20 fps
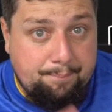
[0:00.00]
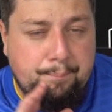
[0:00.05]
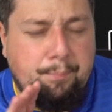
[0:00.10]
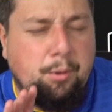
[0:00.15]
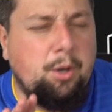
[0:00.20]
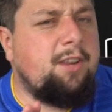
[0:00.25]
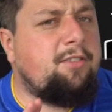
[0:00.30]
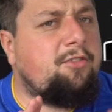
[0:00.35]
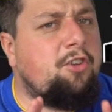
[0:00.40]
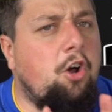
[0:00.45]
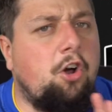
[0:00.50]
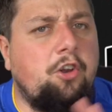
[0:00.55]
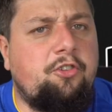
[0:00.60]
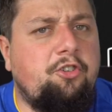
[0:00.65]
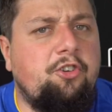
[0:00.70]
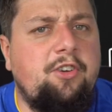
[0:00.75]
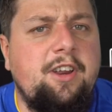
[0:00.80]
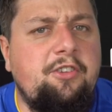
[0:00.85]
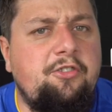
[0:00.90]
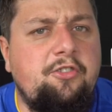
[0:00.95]
But it's not a
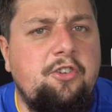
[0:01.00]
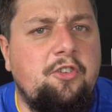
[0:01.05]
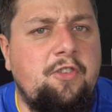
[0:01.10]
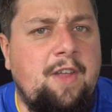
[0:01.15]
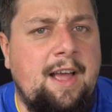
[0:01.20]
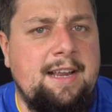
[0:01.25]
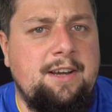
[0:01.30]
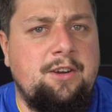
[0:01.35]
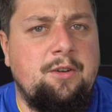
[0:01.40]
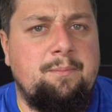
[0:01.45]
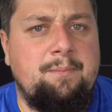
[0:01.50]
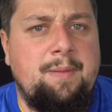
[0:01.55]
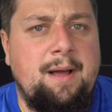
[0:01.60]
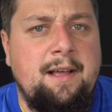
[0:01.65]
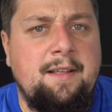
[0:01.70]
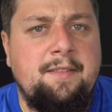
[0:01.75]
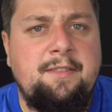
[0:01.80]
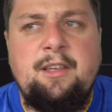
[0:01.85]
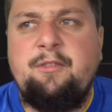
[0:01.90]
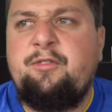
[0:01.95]
traditional Nike
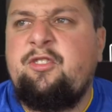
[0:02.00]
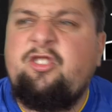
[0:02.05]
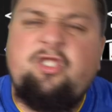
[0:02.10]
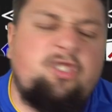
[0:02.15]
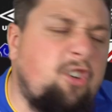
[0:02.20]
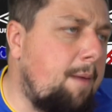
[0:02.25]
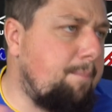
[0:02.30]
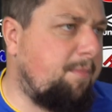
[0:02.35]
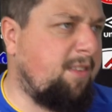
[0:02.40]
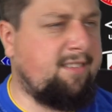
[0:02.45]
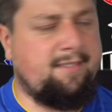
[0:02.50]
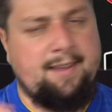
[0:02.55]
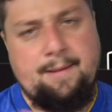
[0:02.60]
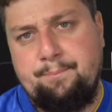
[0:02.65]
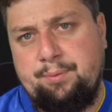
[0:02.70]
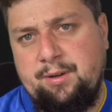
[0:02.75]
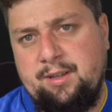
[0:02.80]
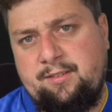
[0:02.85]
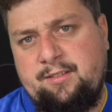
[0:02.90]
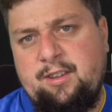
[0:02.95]
number. They've scrapped the
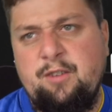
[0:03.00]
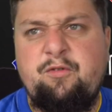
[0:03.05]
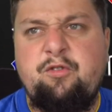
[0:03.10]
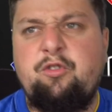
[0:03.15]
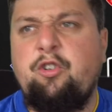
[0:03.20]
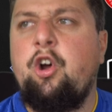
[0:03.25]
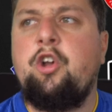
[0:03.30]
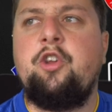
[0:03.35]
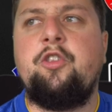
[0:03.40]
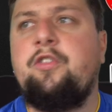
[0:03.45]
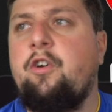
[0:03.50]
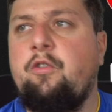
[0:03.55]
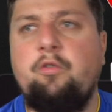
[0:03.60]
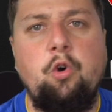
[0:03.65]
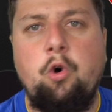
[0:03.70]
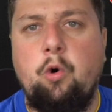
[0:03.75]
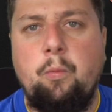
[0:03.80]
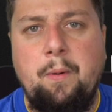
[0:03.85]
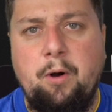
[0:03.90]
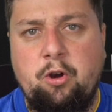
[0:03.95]
templates. They've thrown the
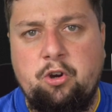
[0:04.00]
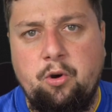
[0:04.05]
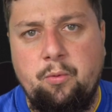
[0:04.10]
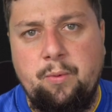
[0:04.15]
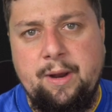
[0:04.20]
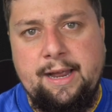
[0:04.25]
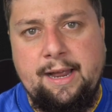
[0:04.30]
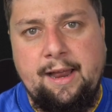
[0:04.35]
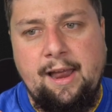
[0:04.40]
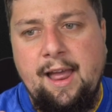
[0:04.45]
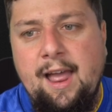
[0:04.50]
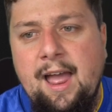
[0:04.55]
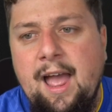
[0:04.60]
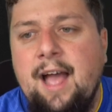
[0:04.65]
rule book away.